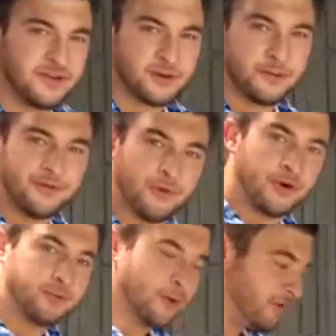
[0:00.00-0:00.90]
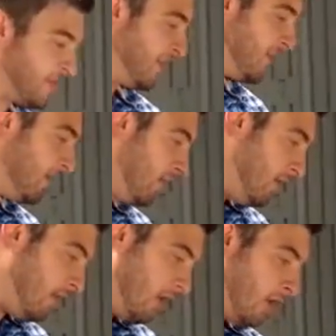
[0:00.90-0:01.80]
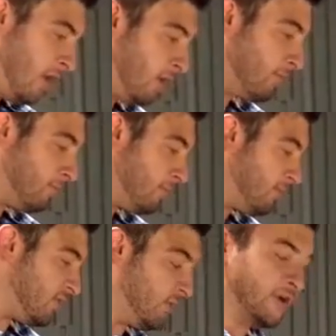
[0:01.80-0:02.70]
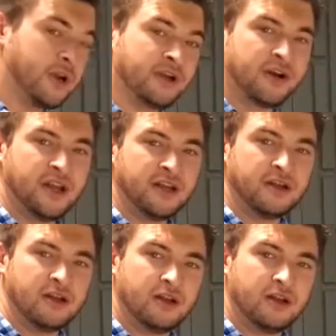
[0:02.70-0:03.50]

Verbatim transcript: So before roasting, I'll do a green grading